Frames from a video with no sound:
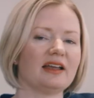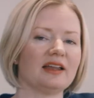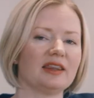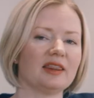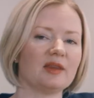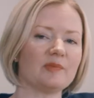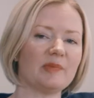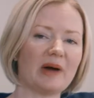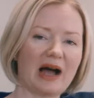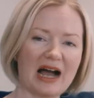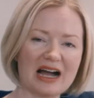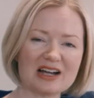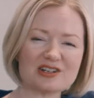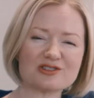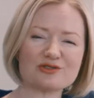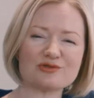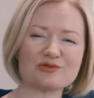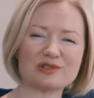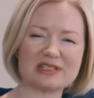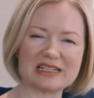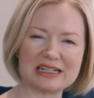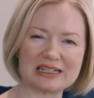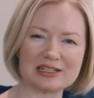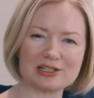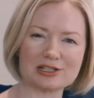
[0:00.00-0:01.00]
the partial
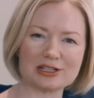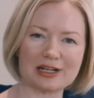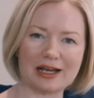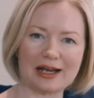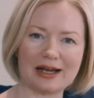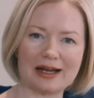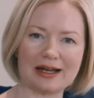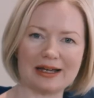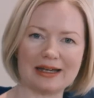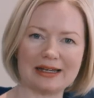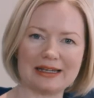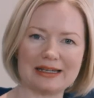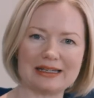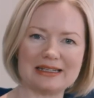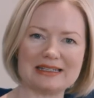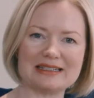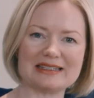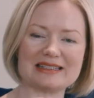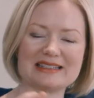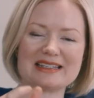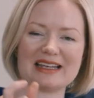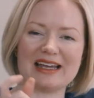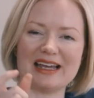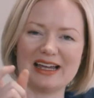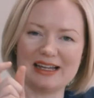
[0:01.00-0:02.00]
denture
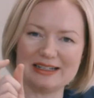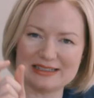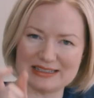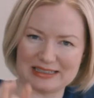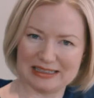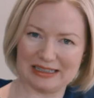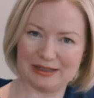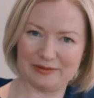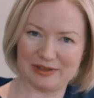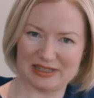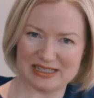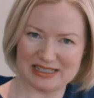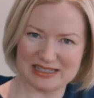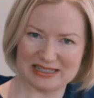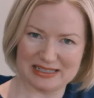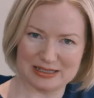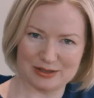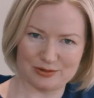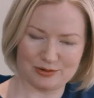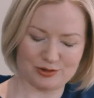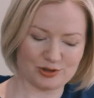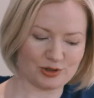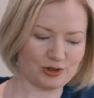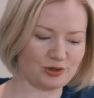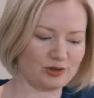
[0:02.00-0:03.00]
is dealing with a
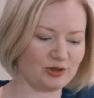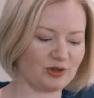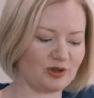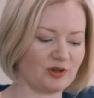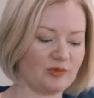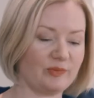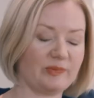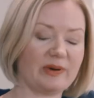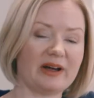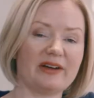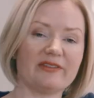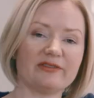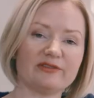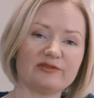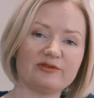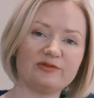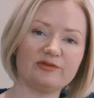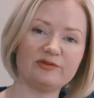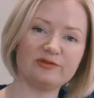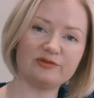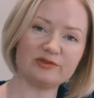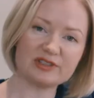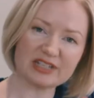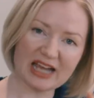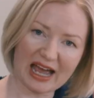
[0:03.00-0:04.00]
single tooth, but
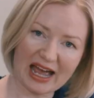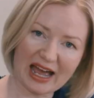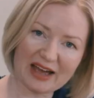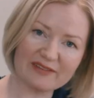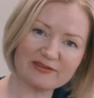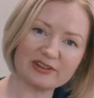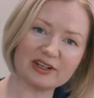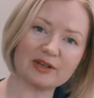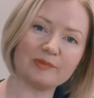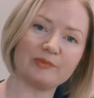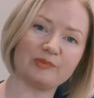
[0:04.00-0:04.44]
to have a